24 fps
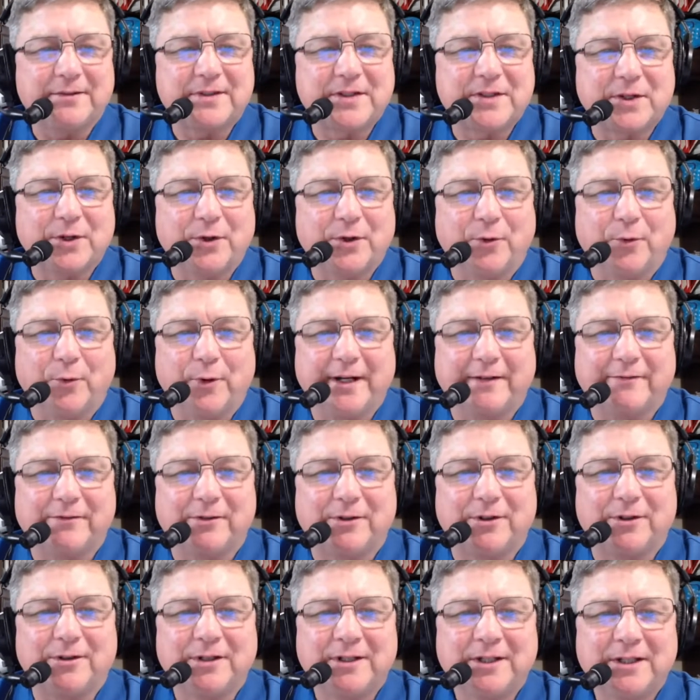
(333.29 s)
So
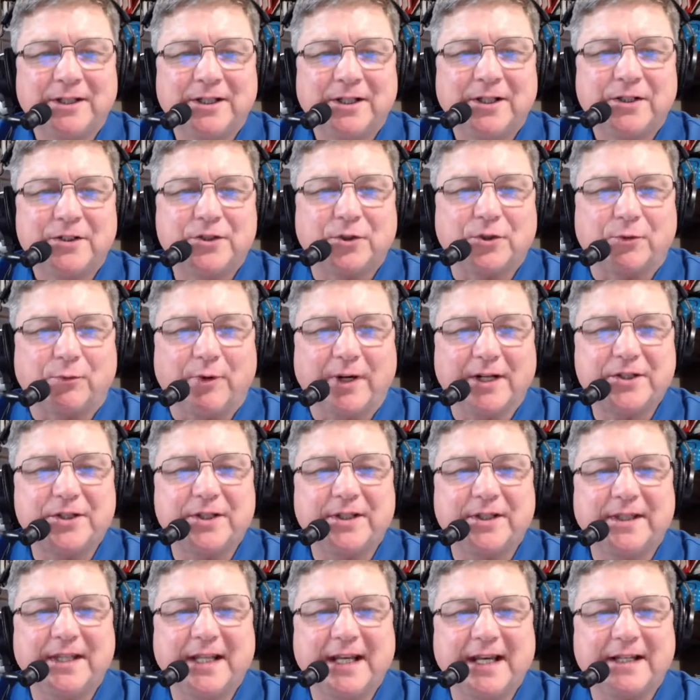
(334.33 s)
whatever
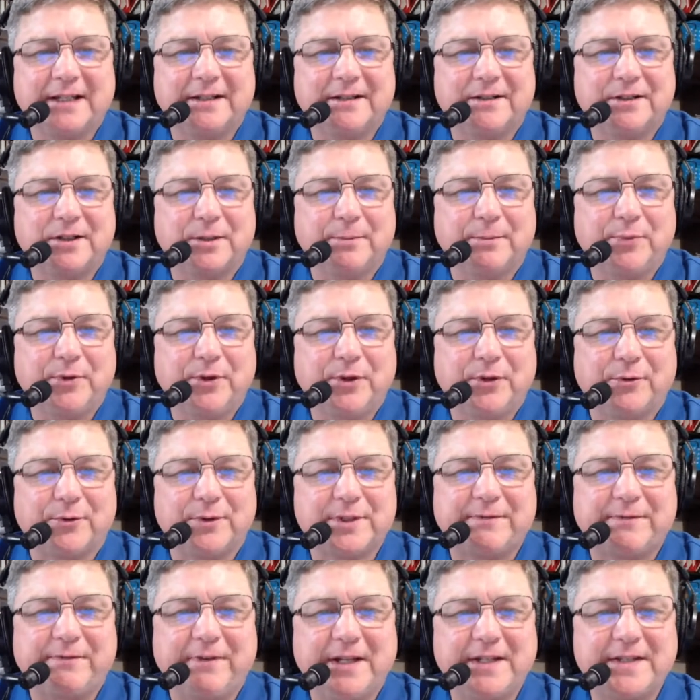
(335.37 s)
direction that computer is
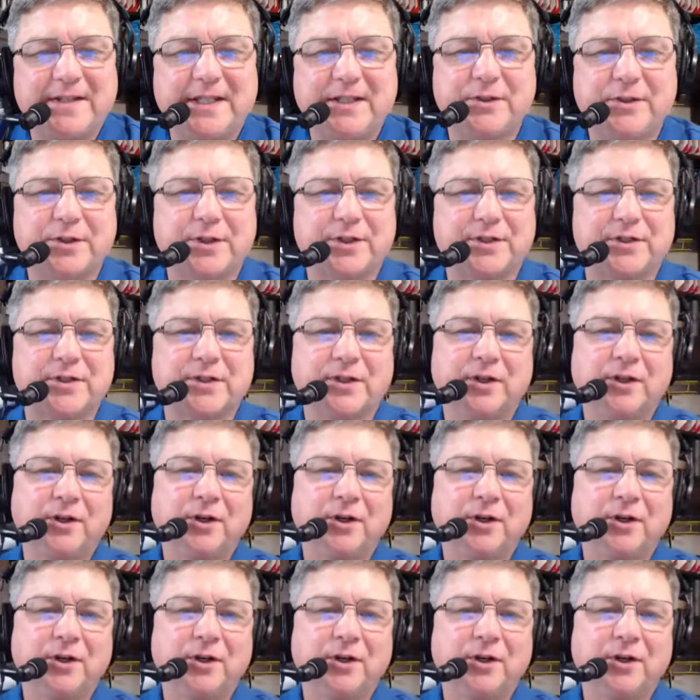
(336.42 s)
facing, just